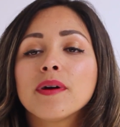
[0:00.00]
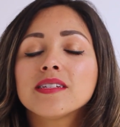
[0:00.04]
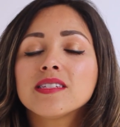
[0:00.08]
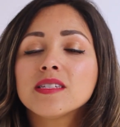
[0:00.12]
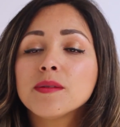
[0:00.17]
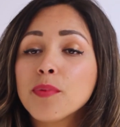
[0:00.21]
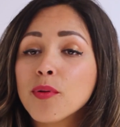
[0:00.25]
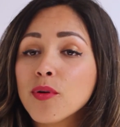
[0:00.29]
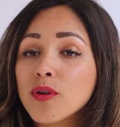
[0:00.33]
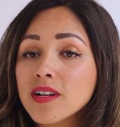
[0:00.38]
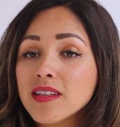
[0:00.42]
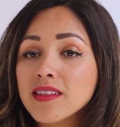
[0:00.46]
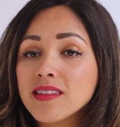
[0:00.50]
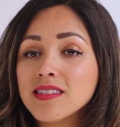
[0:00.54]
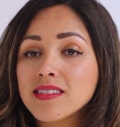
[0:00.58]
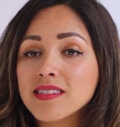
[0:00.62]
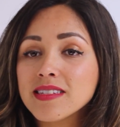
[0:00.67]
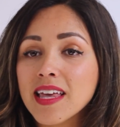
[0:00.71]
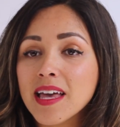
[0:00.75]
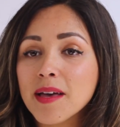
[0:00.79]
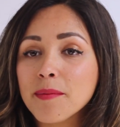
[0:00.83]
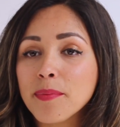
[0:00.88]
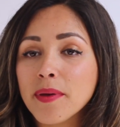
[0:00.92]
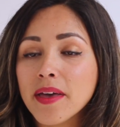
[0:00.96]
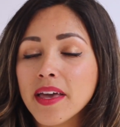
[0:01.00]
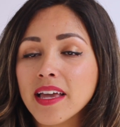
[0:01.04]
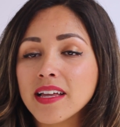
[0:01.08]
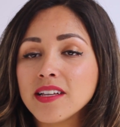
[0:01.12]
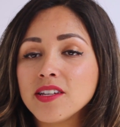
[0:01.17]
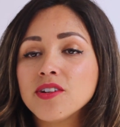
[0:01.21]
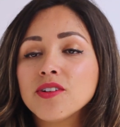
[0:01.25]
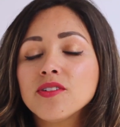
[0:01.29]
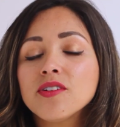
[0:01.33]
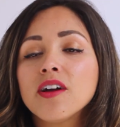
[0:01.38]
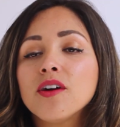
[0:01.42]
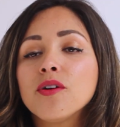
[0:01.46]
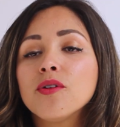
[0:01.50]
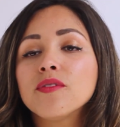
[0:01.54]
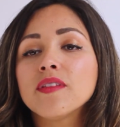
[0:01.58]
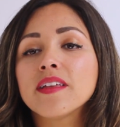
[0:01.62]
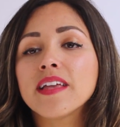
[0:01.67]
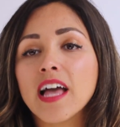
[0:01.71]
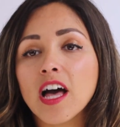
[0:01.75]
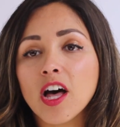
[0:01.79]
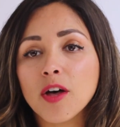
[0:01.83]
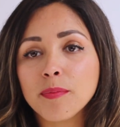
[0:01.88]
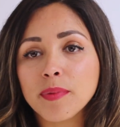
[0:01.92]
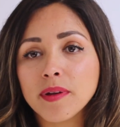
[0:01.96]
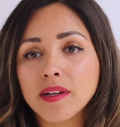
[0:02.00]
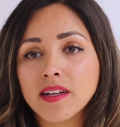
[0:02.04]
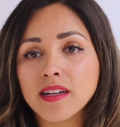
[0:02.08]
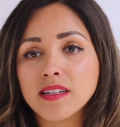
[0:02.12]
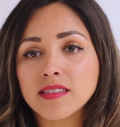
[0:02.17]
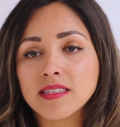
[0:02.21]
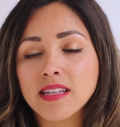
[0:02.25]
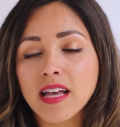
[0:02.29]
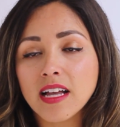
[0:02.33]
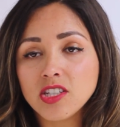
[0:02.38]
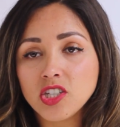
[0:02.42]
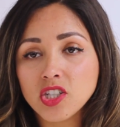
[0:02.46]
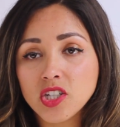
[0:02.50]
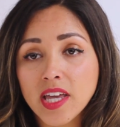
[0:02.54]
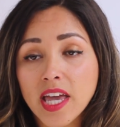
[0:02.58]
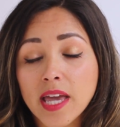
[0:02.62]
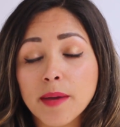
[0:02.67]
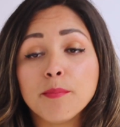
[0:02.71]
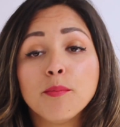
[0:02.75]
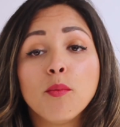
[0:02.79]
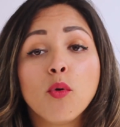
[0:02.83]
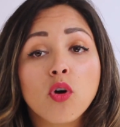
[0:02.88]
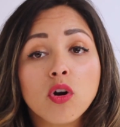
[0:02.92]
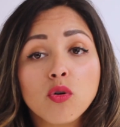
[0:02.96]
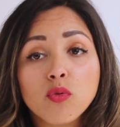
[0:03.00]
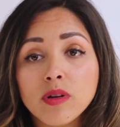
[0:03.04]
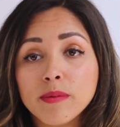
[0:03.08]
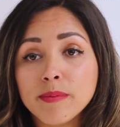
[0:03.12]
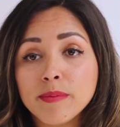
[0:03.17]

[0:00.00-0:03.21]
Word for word: By supporting this campaign, you're not only helping us educate more